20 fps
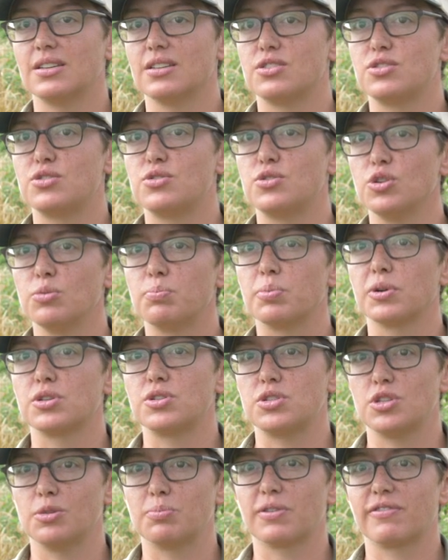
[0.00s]
into super,
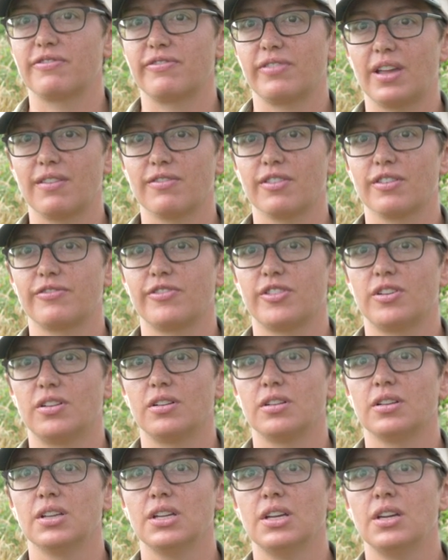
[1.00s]
super
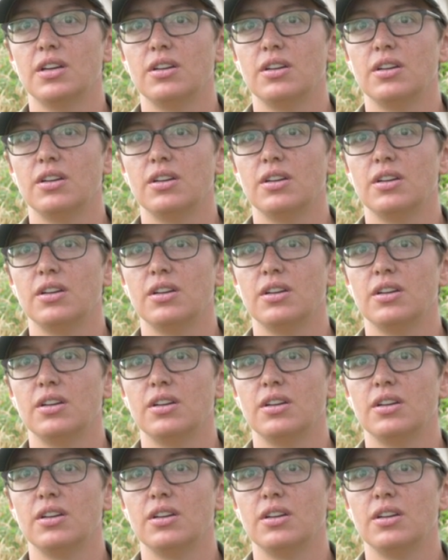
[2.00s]
flavorful,